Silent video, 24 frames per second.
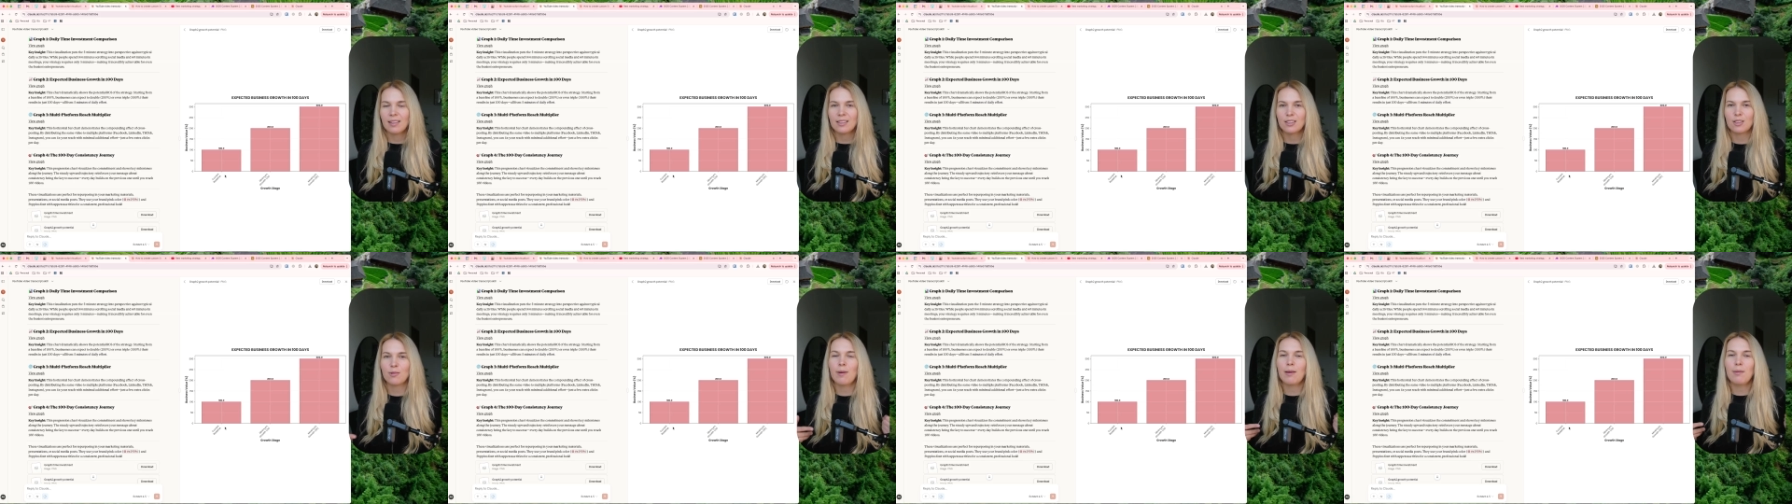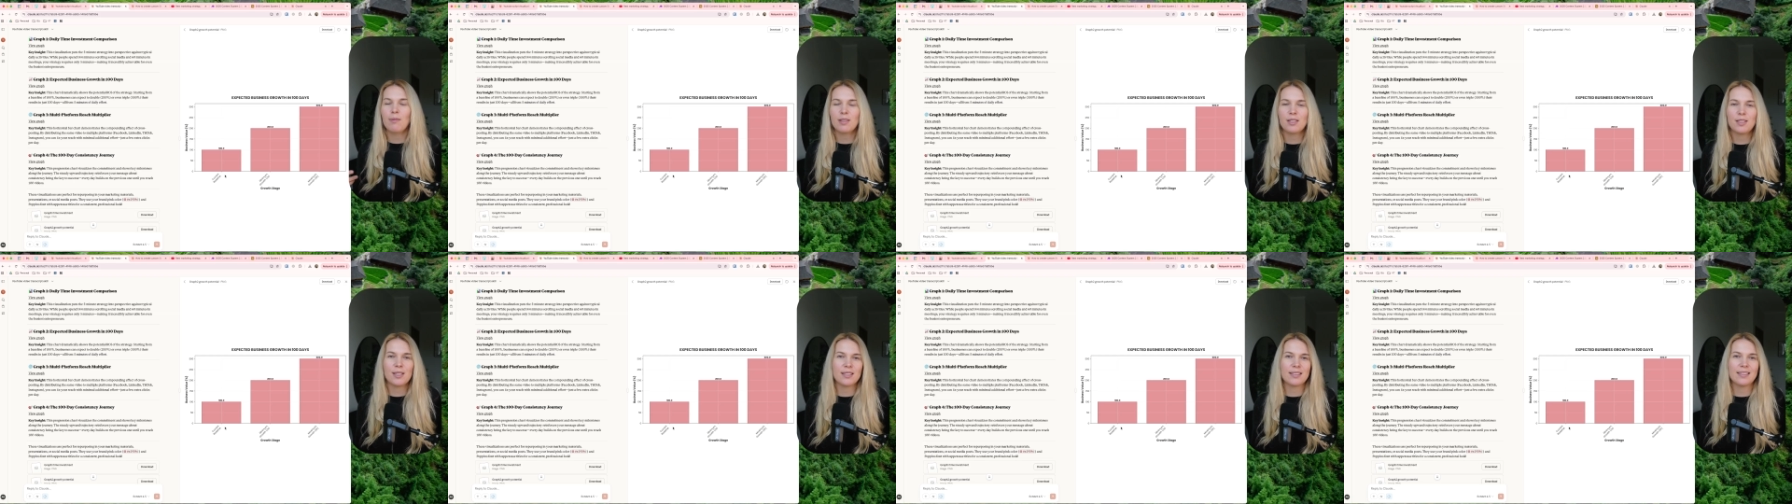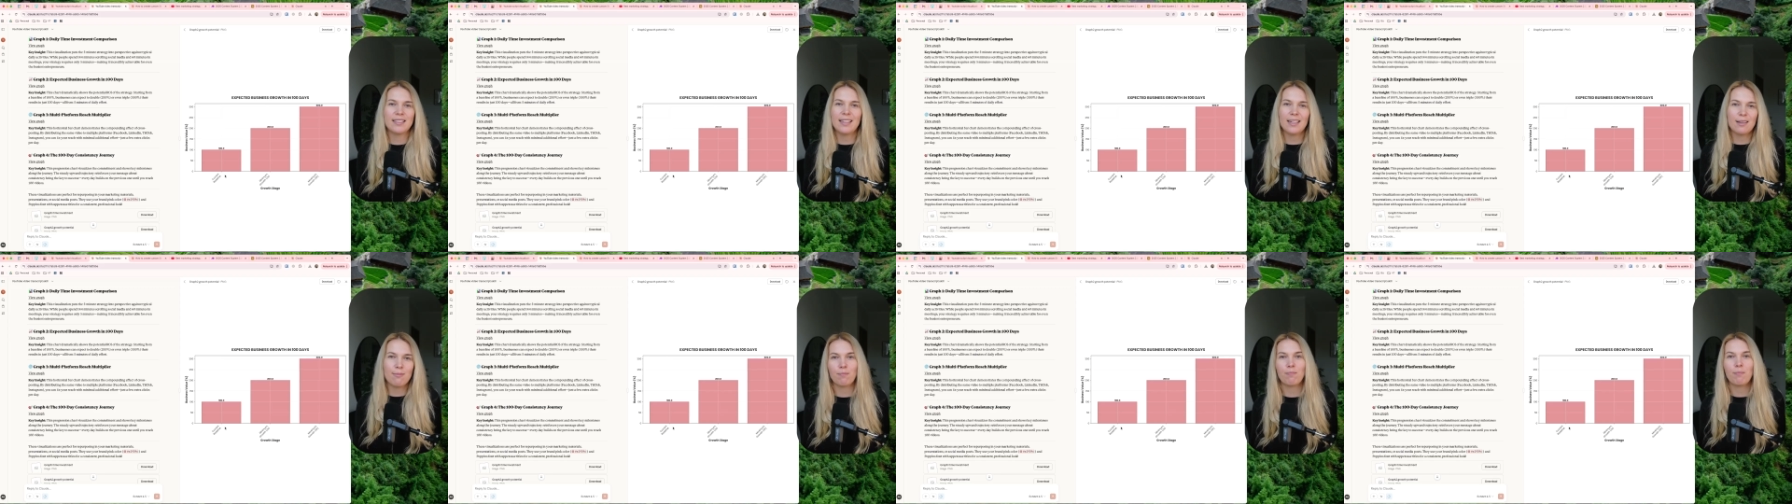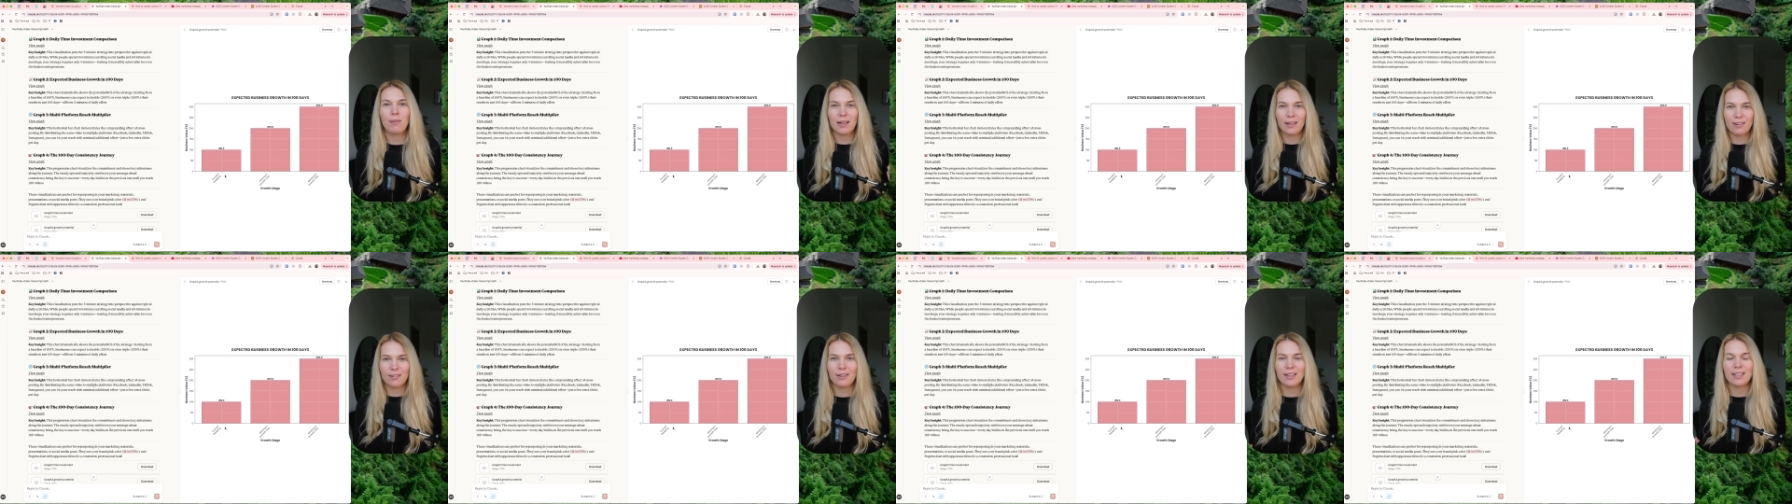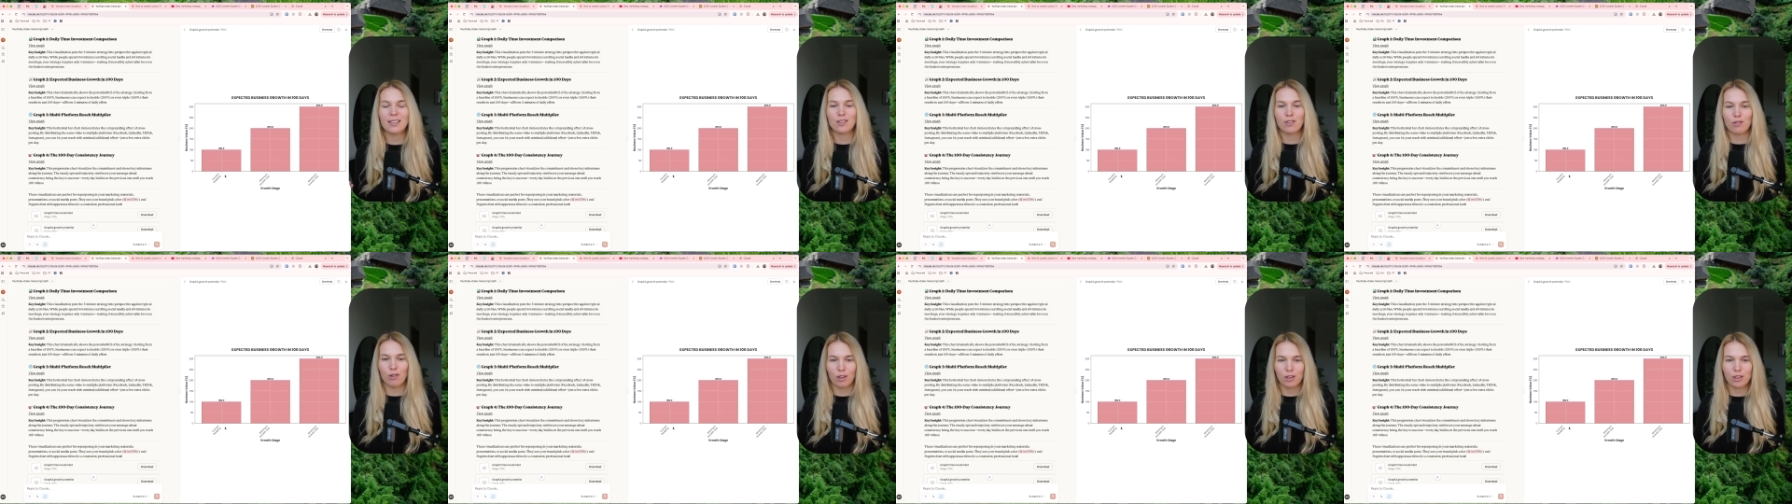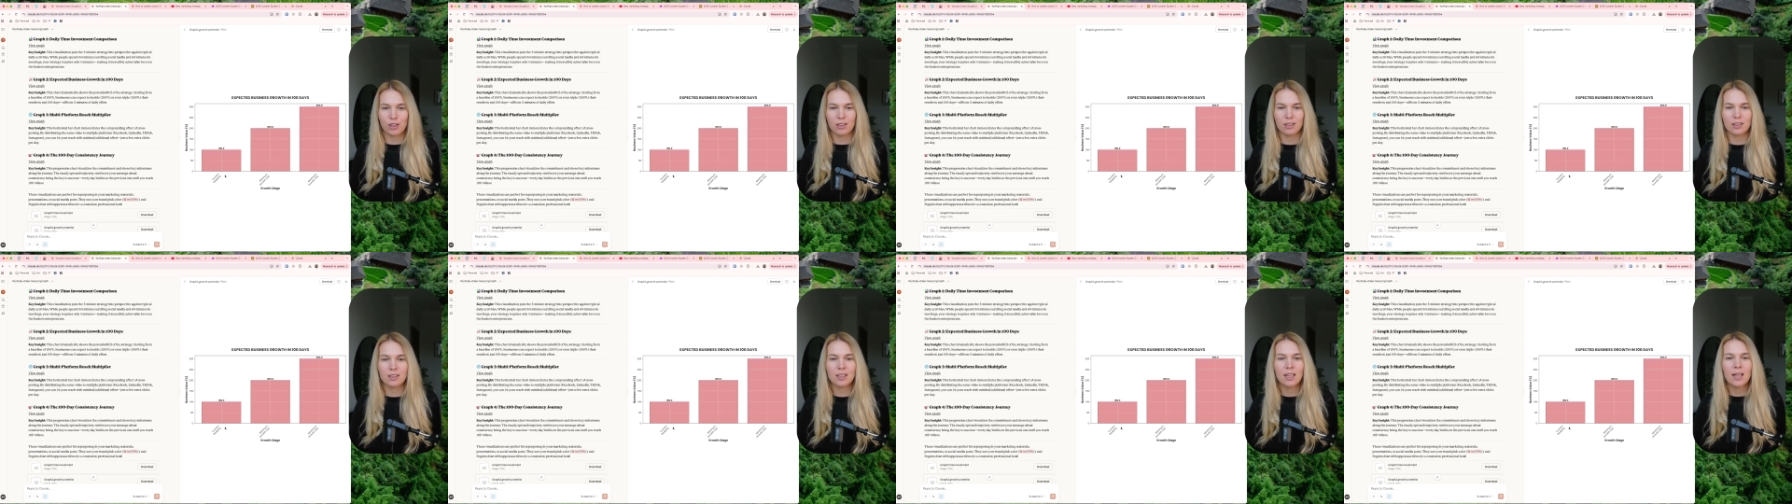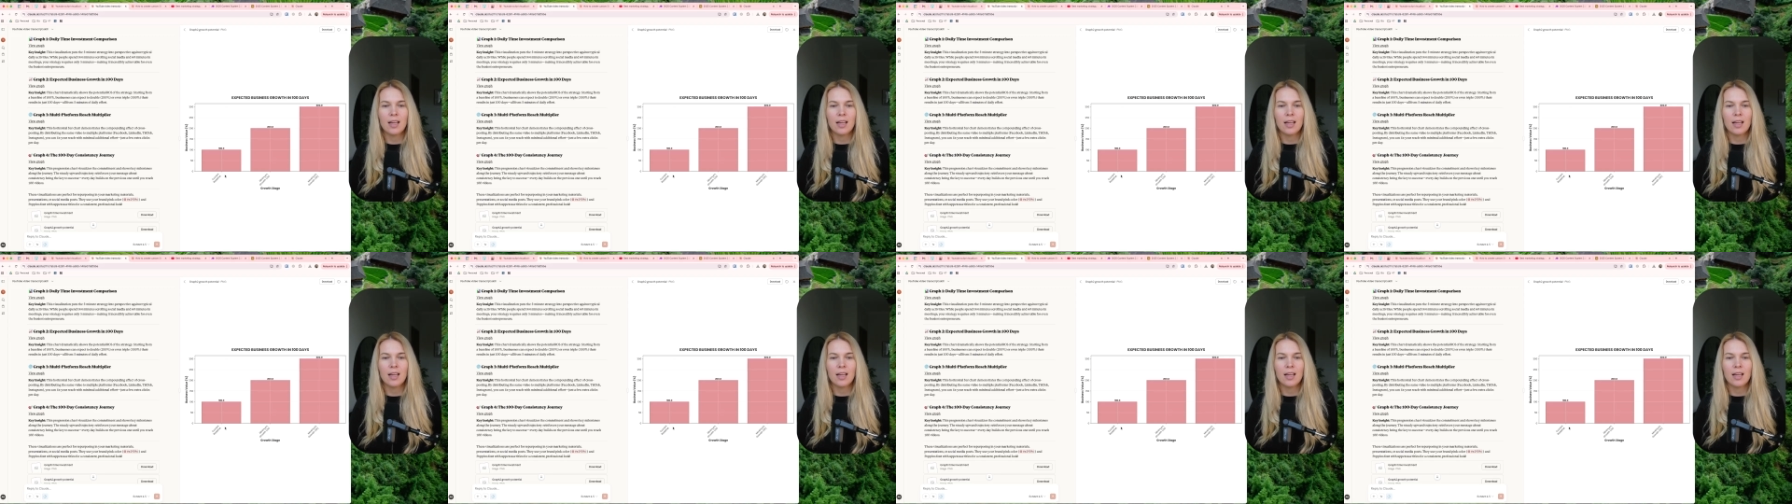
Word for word: So maybe just need better instructions.